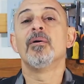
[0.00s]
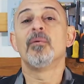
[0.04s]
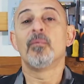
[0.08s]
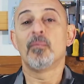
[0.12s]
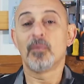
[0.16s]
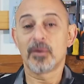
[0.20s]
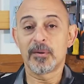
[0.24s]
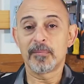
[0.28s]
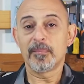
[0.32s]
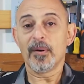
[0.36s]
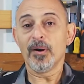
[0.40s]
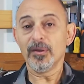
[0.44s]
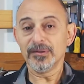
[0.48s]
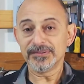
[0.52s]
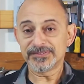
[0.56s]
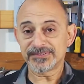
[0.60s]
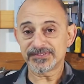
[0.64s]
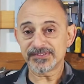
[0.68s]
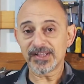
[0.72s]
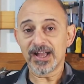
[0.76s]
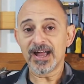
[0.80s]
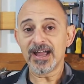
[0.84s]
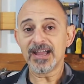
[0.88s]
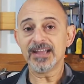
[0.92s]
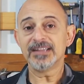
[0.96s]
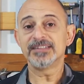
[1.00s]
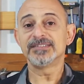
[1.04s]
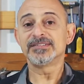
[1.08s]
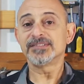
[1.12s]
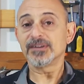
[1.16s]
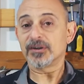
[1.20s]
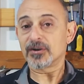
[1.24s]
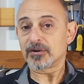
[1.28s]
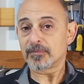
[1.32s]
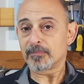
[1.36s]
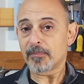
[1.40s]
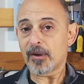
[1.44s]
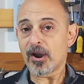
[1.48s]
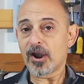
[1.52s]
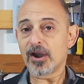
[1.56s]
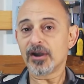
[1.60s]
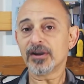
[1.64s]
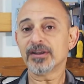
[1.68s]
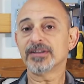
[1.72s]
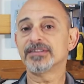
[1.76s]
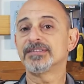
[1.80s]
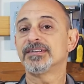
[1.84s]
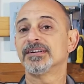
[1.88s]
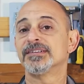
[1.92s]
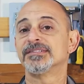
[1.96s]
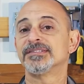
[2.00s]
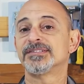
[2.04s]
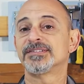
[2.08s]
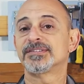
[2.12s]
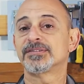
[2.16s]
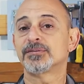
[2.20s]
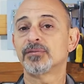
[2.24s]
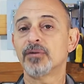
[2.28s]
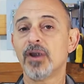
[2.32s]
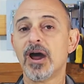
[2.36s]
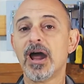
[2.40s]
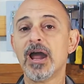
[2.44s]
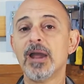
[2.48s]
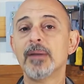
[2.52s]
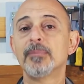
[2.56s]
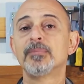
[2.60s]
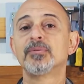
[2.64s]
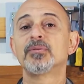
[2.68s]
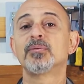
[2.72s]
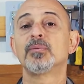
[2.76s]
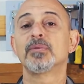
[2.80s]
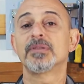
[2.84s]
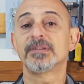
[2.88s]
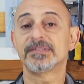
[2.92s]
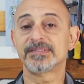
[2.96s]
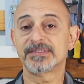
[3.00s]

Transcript: When both sides are marked and scribed with a